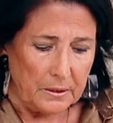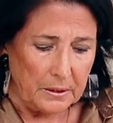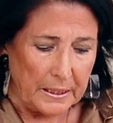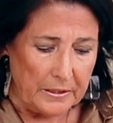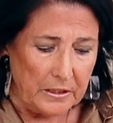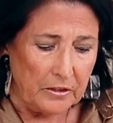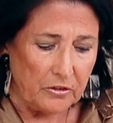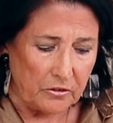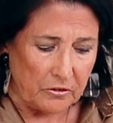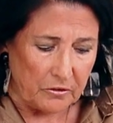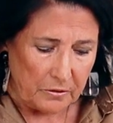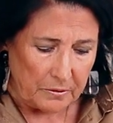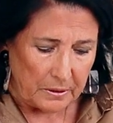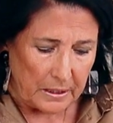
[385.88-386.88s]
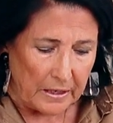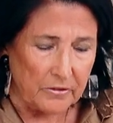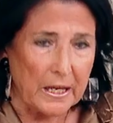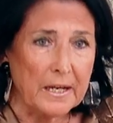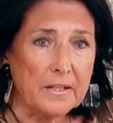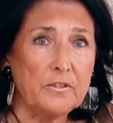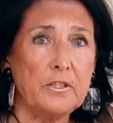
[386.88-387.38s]
and it's as
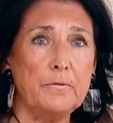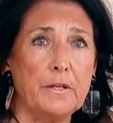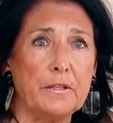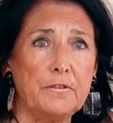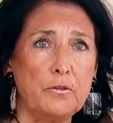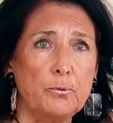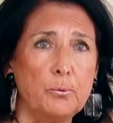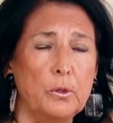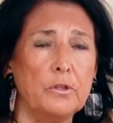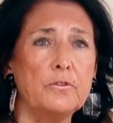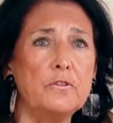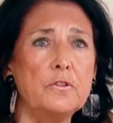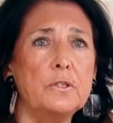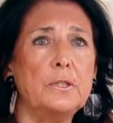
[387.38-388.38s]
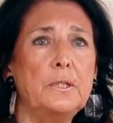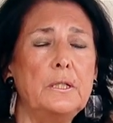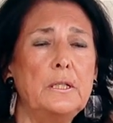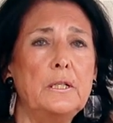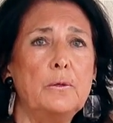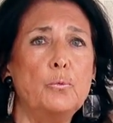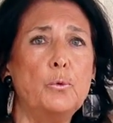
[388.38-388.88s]
active as it was.
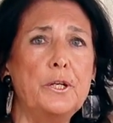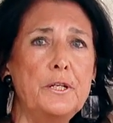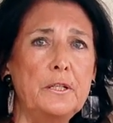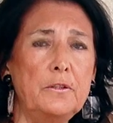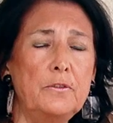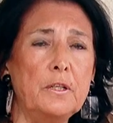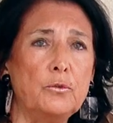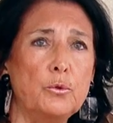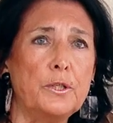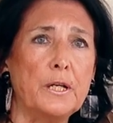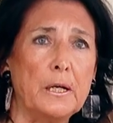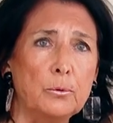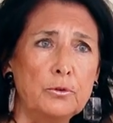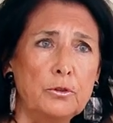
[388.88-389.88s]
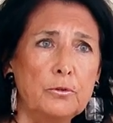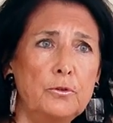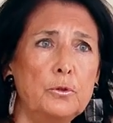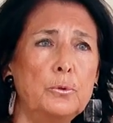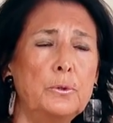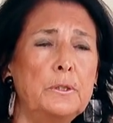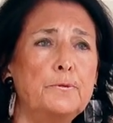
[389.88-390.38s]
We need to count on
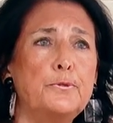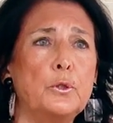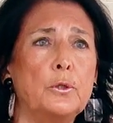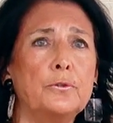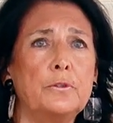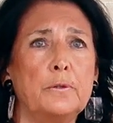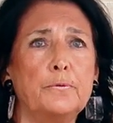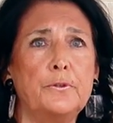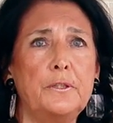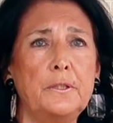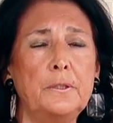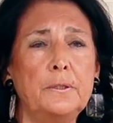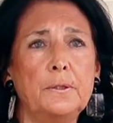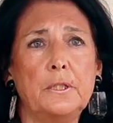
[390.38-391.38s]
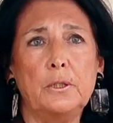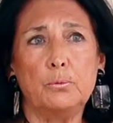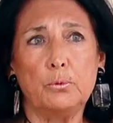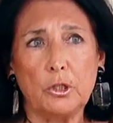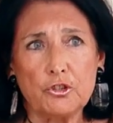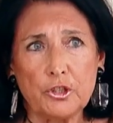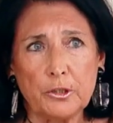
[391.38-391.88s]
you in front of the
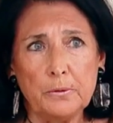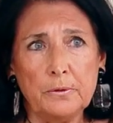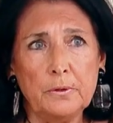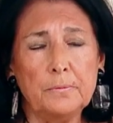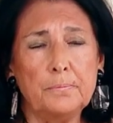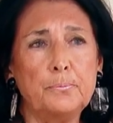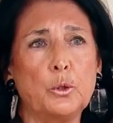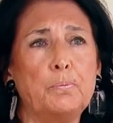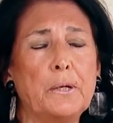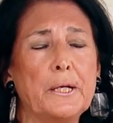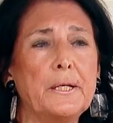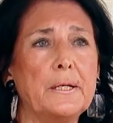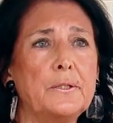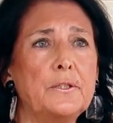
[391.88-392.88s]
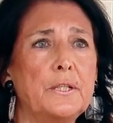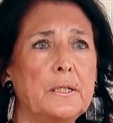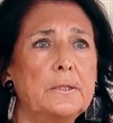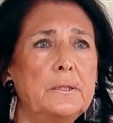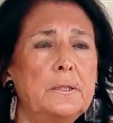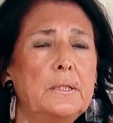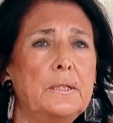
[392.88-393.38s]
Russian
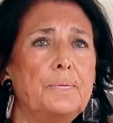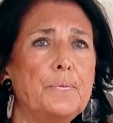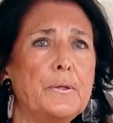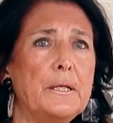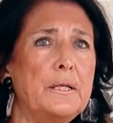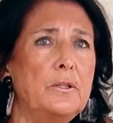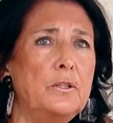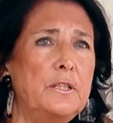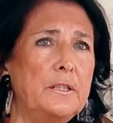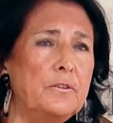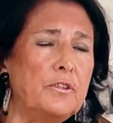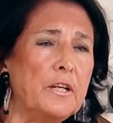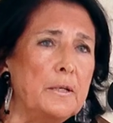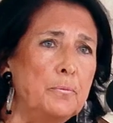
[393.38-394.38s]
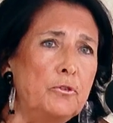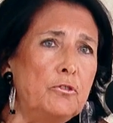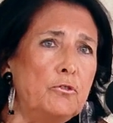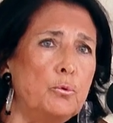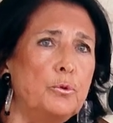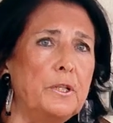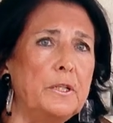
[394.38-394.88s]
propaganda in the attempts
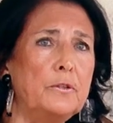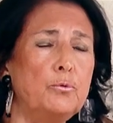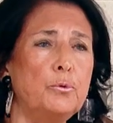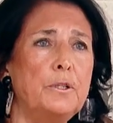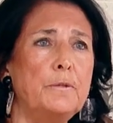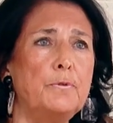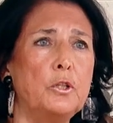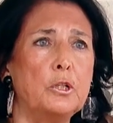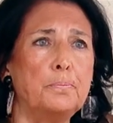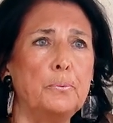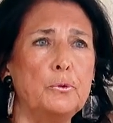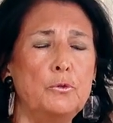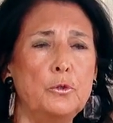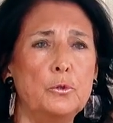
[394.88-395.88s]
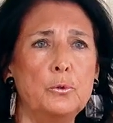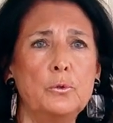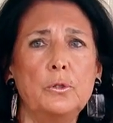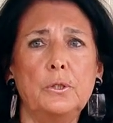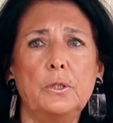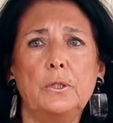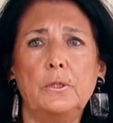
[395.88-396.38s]
today to develop a new
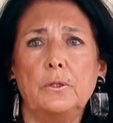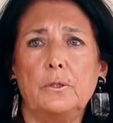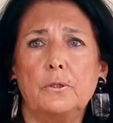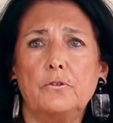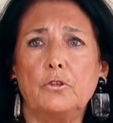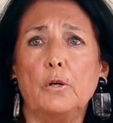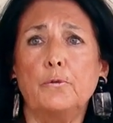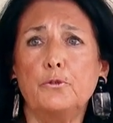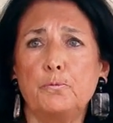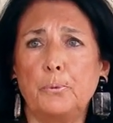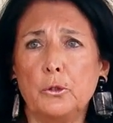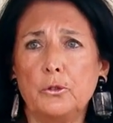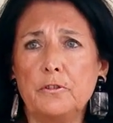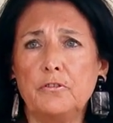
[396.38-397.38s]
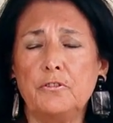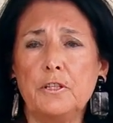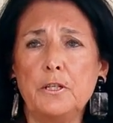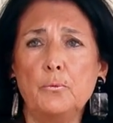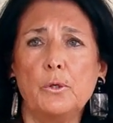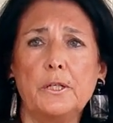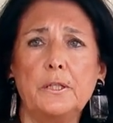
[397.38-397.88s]
soft
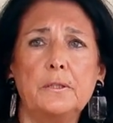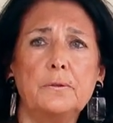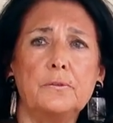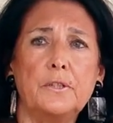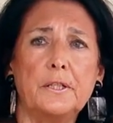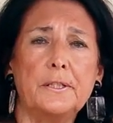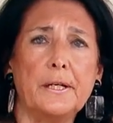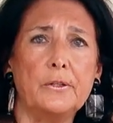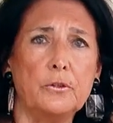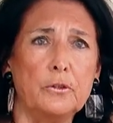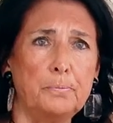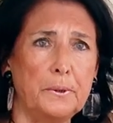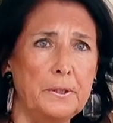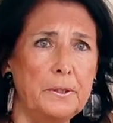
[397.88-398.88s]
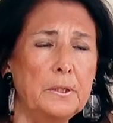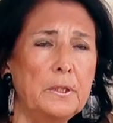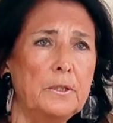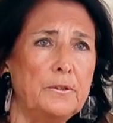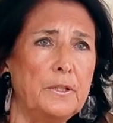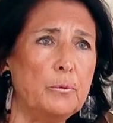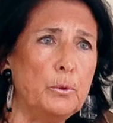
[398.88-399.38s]
policy where there cannot be,
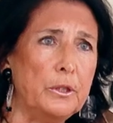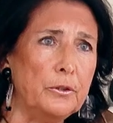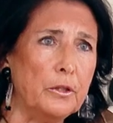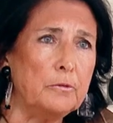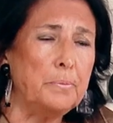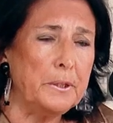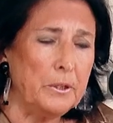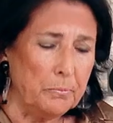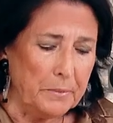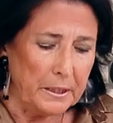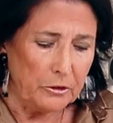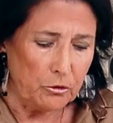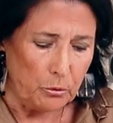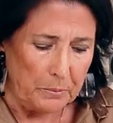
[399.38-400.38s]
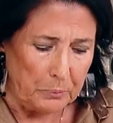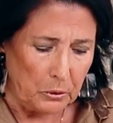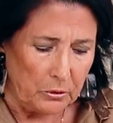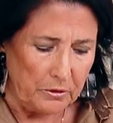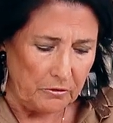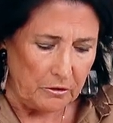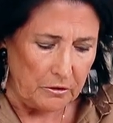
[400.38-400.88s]
there will not be a military
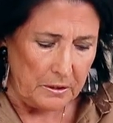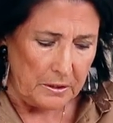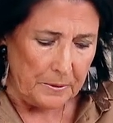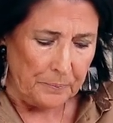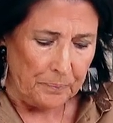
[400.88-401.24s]
policy,